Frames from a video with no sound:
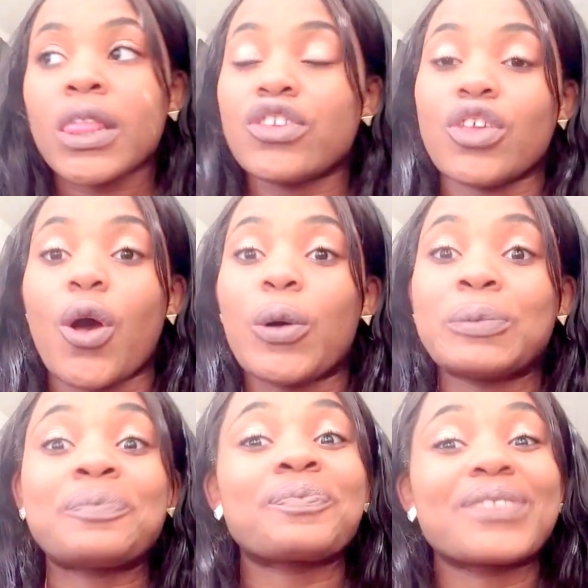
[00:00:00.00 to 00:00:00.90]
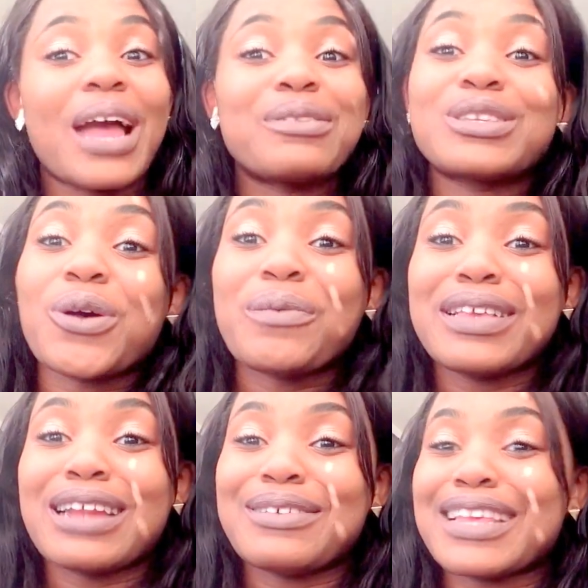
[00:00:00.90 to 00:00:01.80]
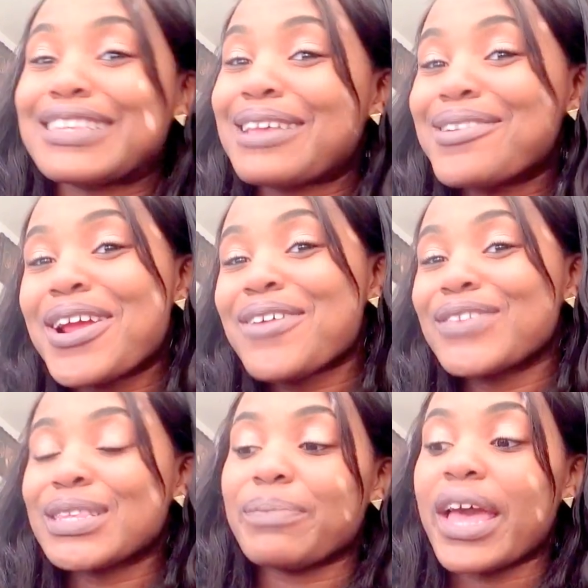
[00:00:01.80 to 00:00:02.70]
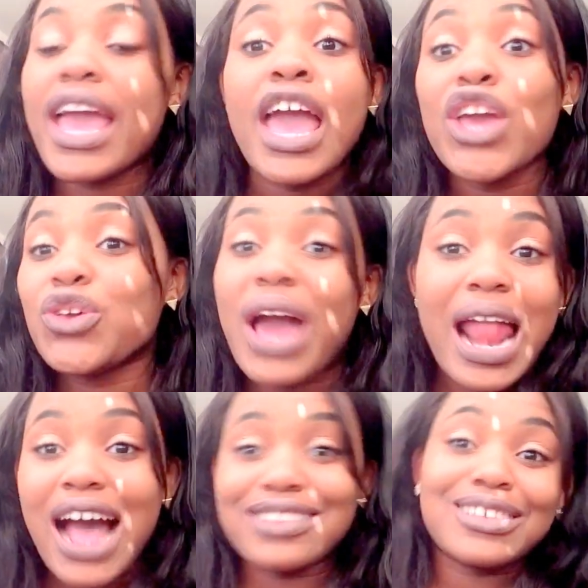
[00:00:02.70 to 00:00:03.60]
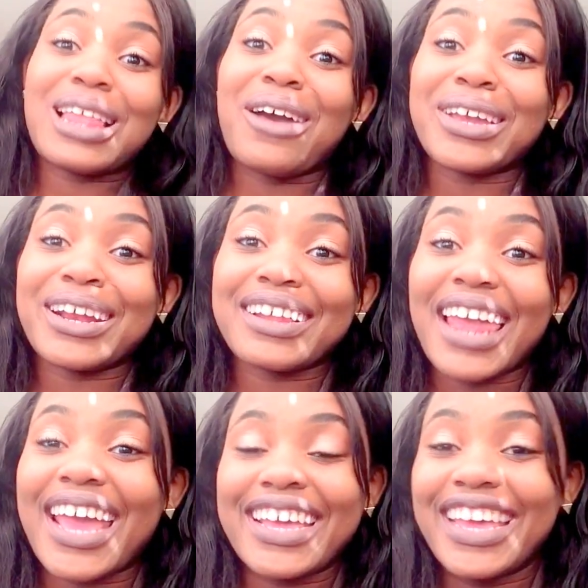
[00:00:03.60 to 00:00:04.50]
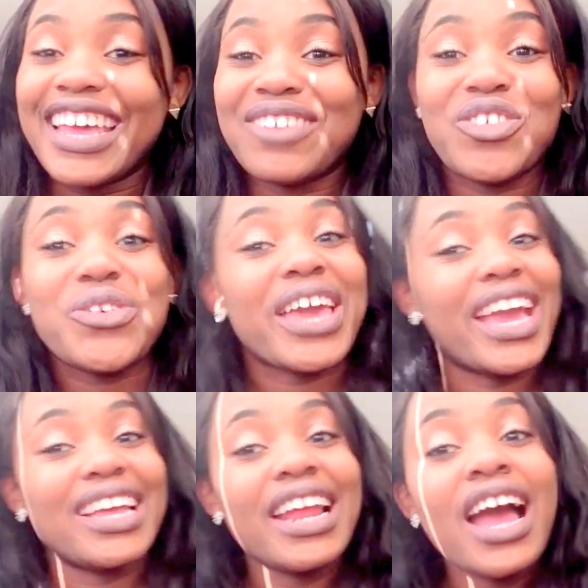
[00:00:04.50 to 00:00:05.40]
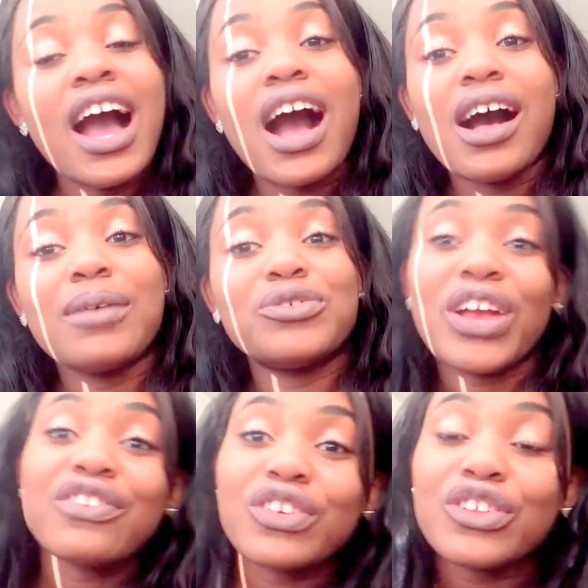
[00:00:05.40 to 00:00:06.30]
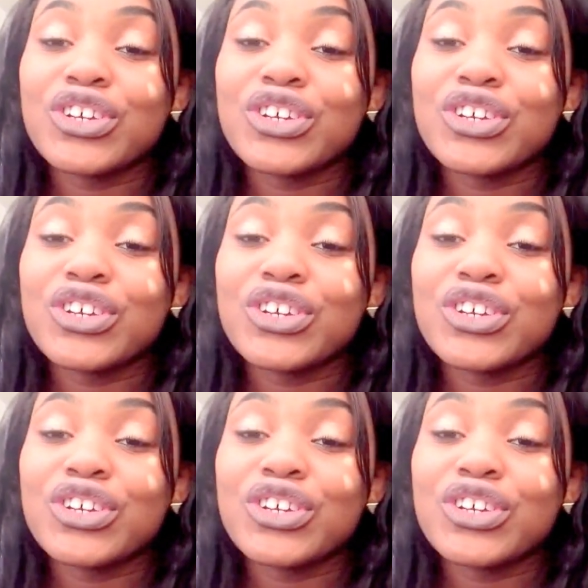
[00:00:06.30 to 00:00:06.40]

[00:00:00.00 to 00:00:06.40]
So that was so amazing. I was like so nervous, but you gotta hustle out here. Like if you can't dress for the